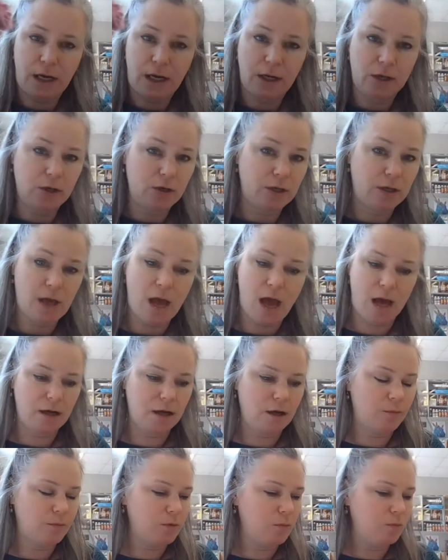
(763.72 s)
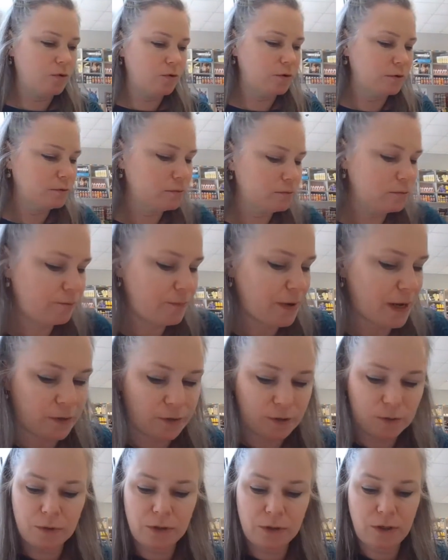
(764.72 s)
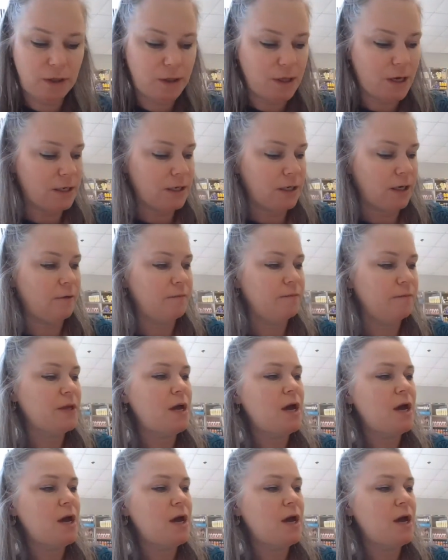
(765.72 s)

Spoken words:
and I could add a couple more petals, but you get the idea.